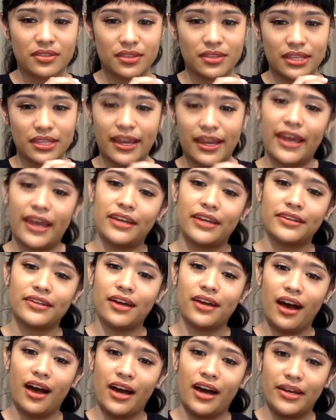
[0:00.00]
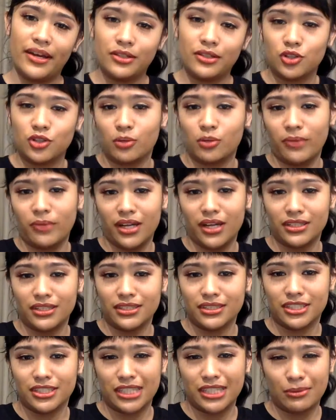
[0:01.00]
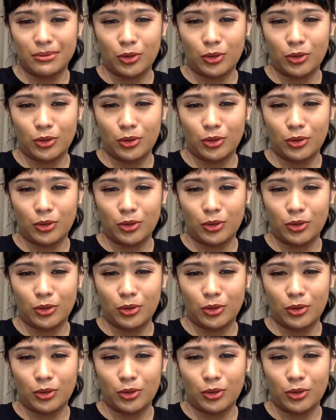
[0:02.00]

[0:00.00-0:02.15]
the 8-eye Doc Martens seem